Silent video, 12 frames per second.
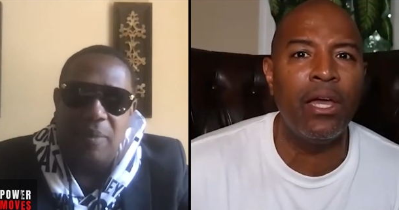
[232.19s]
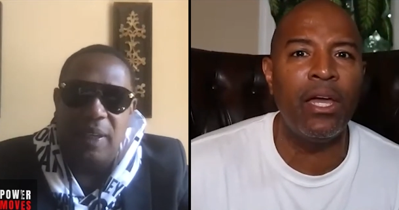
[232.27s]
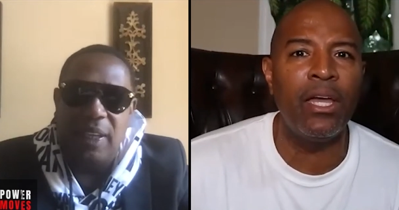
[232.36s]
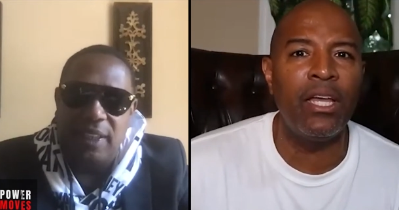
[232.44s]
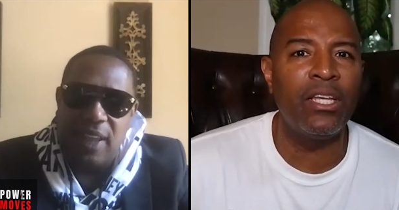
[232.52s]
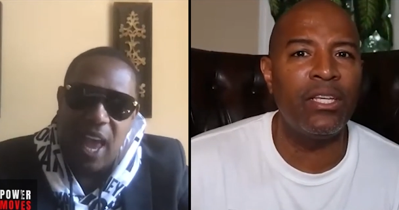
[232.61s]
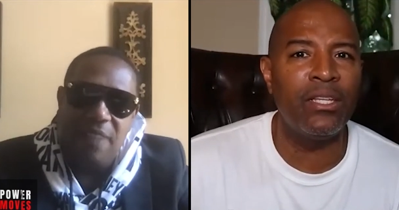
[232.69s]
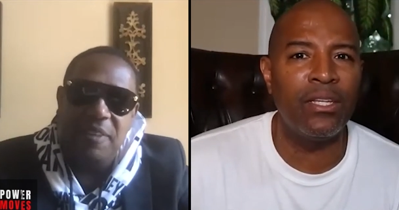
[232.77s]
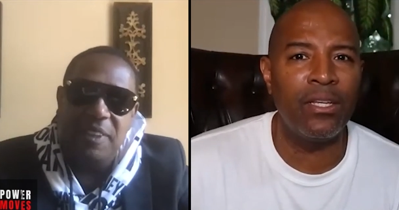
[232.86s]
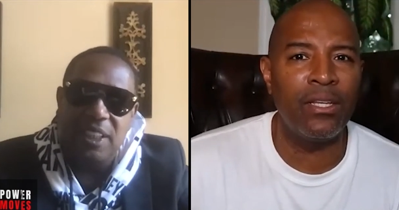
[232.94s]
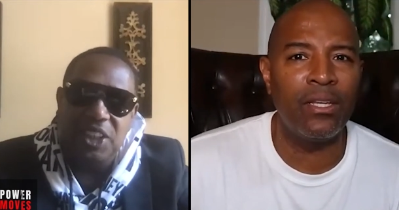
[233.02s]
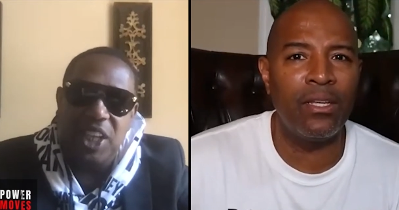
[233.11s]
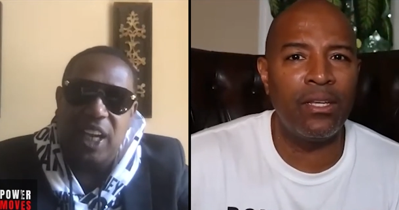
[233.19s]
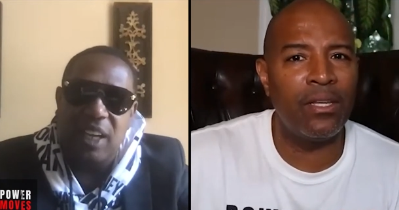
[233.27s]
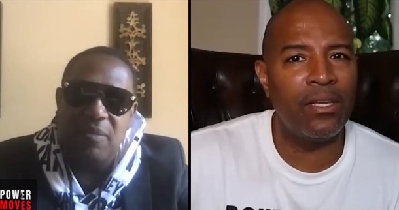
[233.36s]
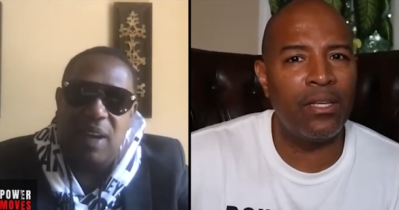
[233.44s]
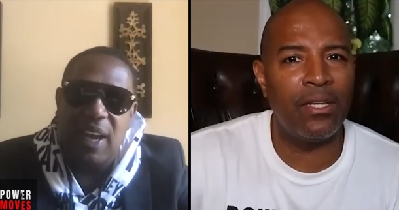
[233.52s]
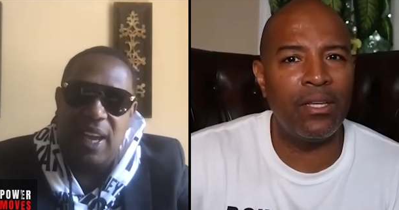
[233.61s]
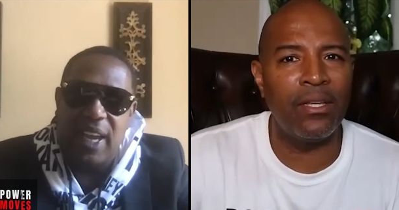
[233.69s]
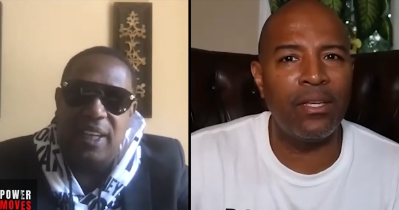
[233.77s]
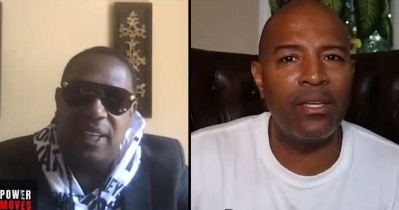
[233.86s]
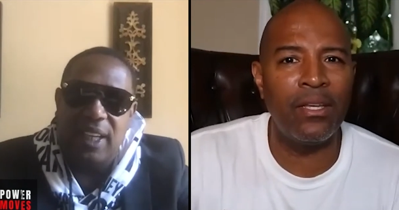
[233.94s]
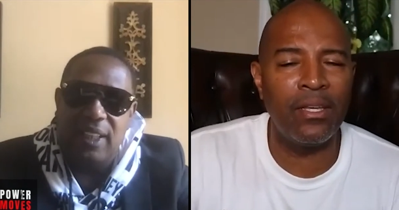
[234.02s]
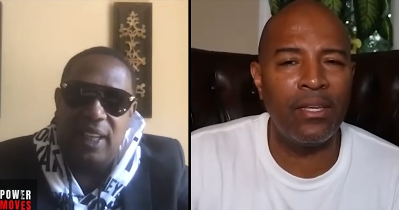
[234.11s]
Speaker 1: mean, having a check in my hand,
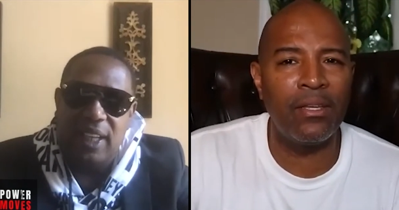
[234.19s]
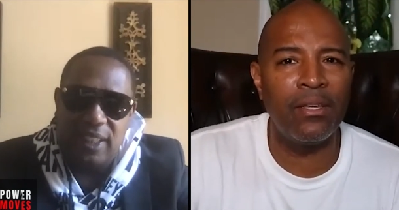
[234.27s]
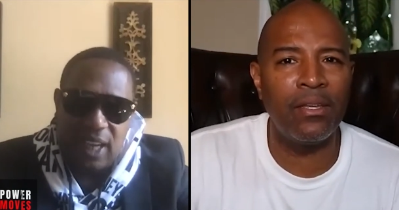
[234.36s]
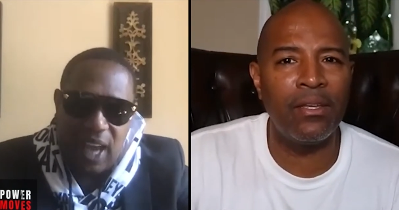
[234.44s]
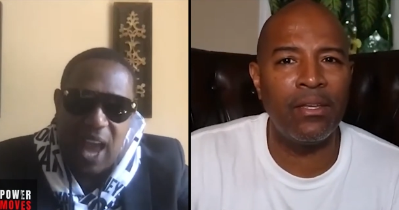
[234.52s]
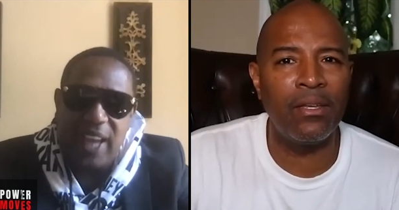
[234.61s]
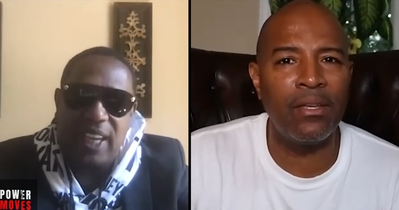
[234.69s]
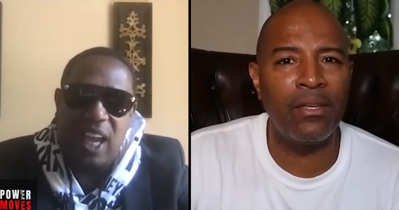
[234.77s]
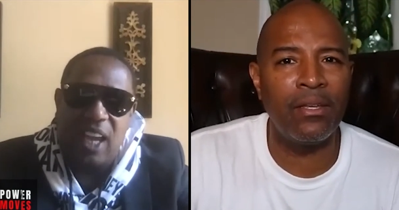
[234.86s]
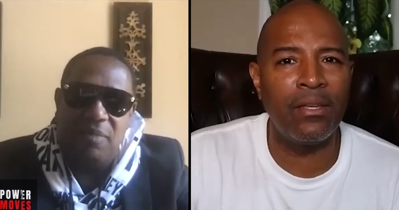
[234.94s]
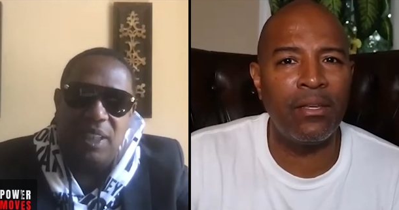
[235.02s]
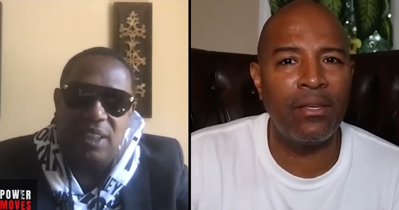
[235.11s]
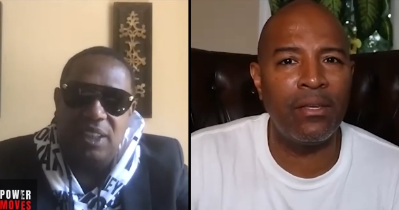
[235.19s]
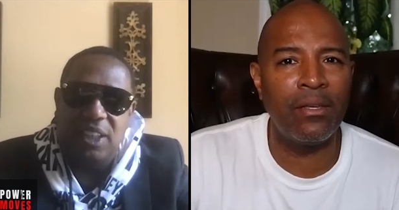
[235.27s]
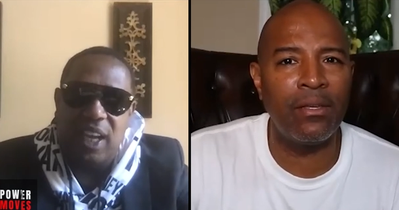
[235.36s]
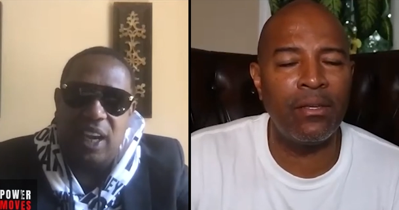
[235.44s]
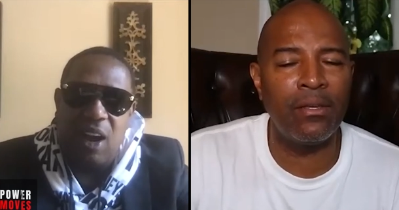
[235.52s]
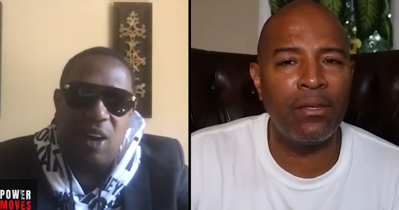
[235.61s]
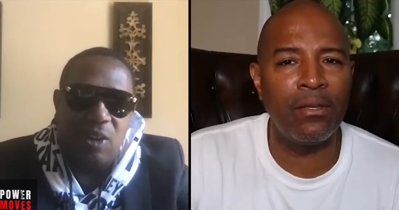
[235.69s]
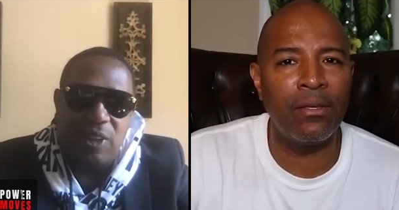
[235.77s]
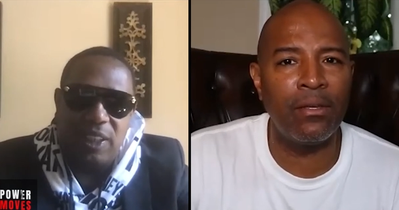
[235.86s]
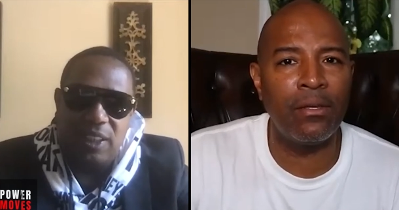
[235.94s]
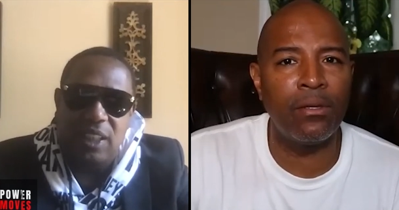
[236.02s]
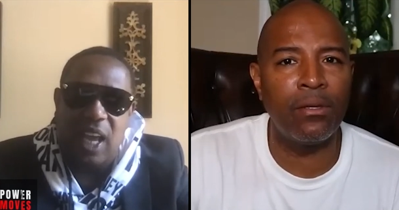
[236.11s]
the, the, guy gave me the check already
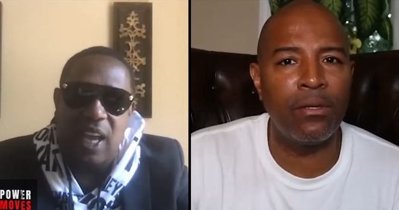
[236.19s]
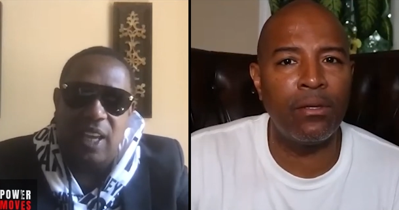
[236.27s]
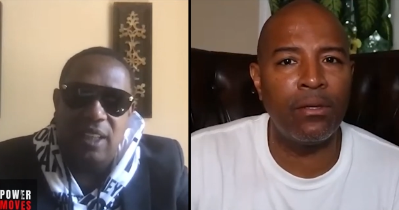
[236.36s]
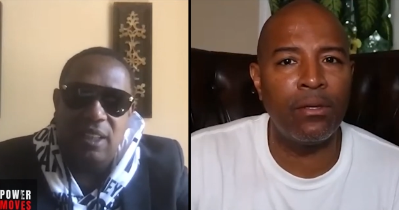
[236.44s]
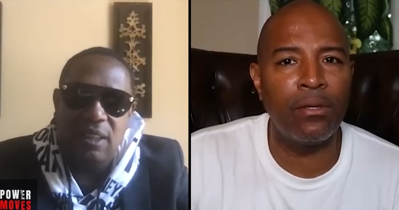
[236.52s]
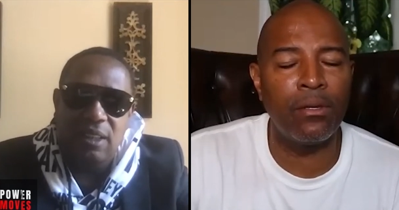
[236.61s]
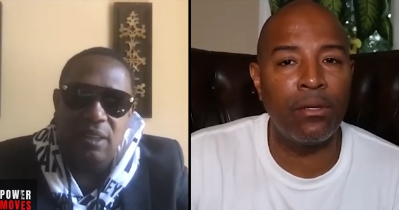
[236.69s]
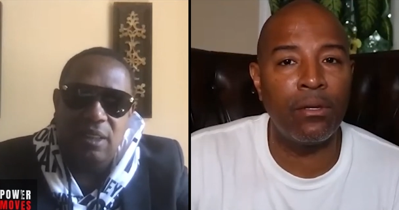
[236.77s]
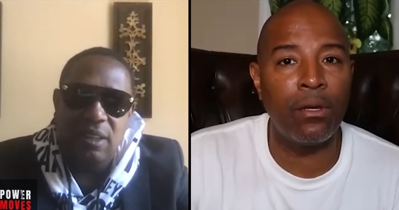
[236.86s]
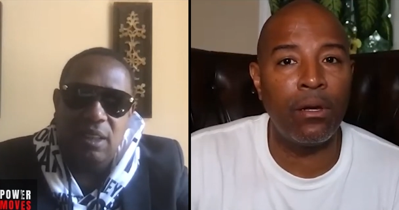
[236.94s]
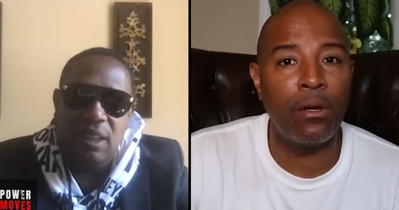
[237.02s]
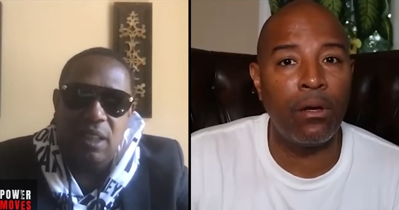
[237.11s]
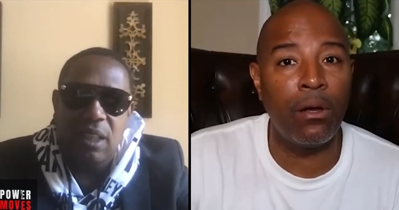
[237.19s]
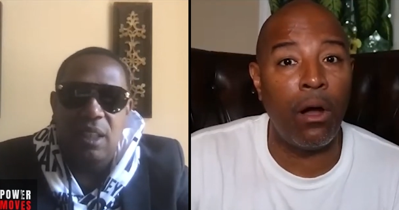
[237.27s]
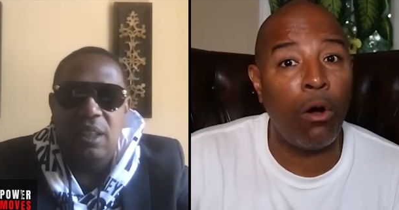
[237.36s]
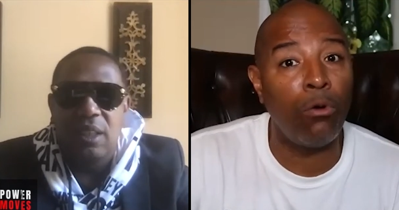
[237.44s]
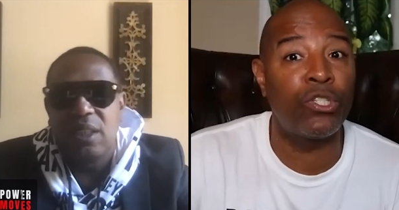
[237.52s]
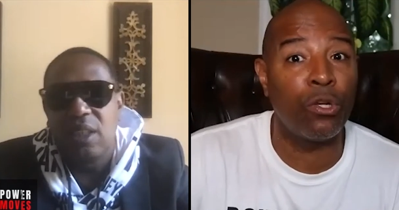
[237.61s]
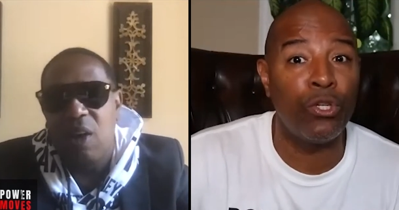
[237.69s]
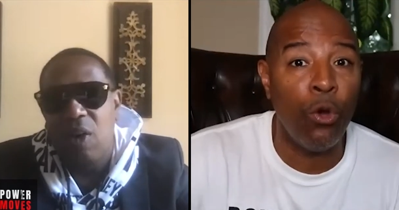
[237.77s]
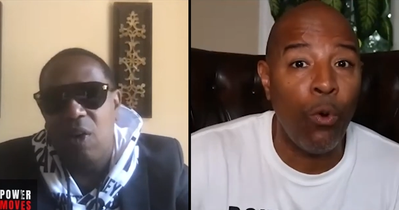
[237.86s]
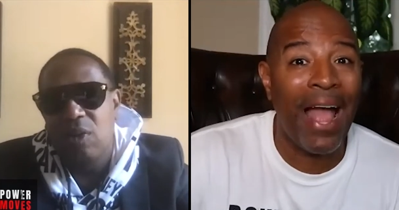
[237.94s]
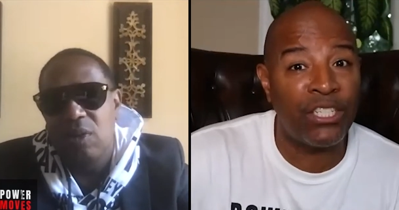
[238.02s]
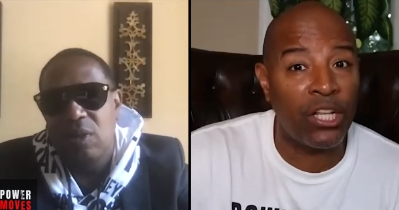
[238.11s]
signed. Oh, so, so, you
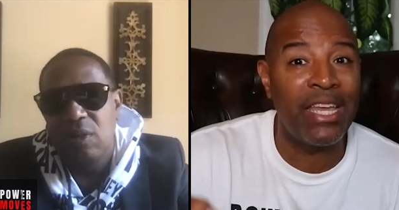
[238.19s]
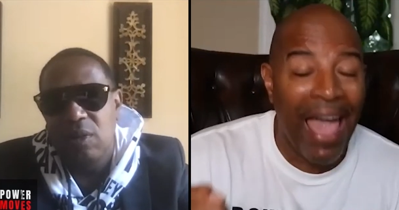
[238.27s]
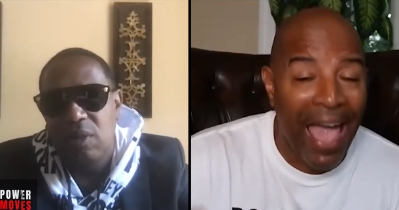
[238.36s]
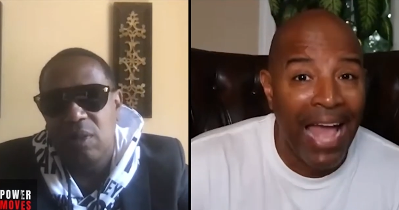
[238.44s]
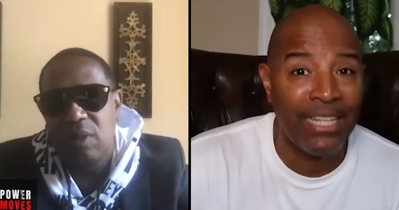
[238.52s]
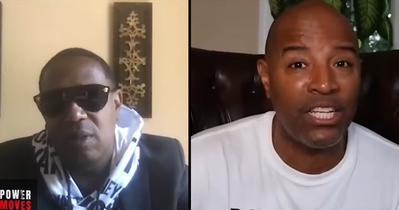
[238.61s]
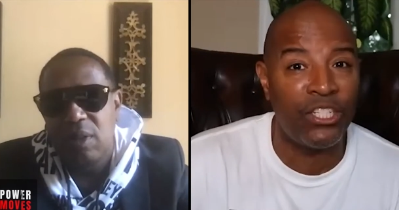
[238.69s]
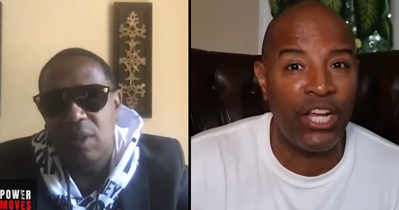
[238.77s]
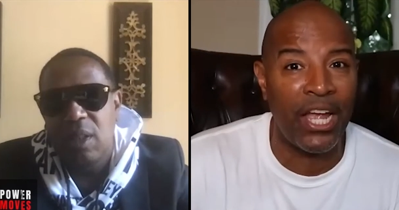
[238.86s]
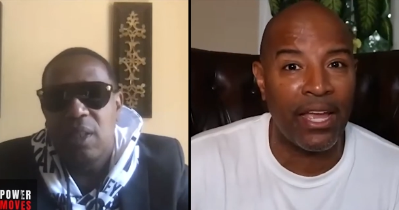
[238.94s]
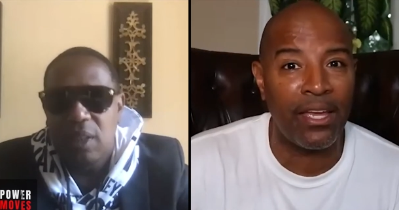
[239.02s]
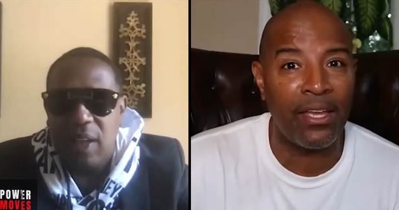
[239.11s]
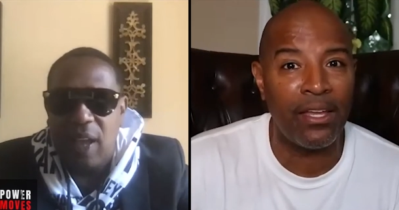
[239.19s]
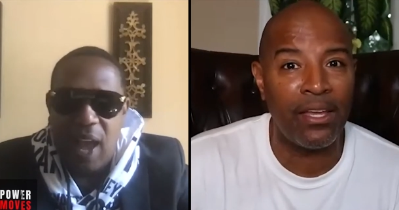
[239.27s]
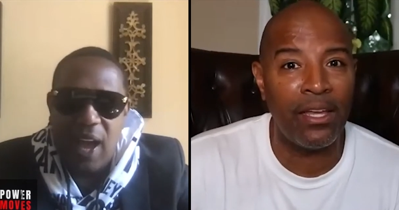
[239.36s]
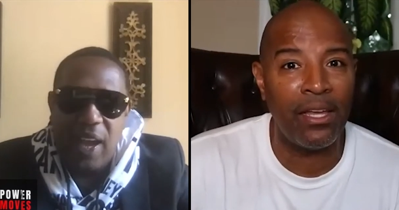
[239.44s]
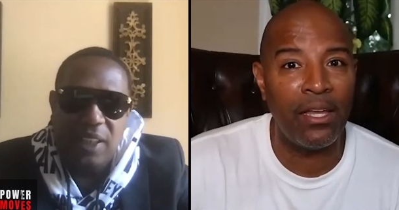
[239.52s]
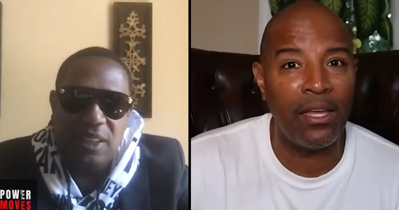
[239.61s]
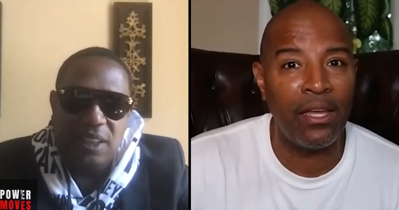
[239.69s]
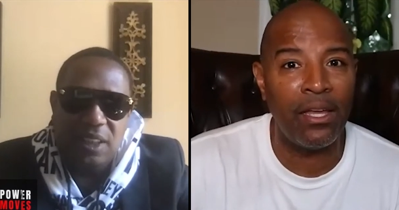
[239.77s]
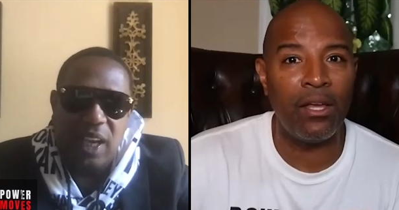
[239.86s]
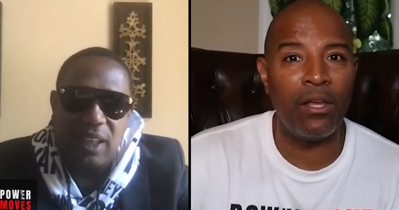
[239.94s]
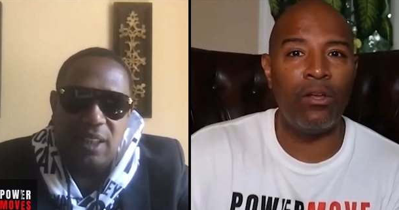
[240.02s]
actually had the check? I had the check.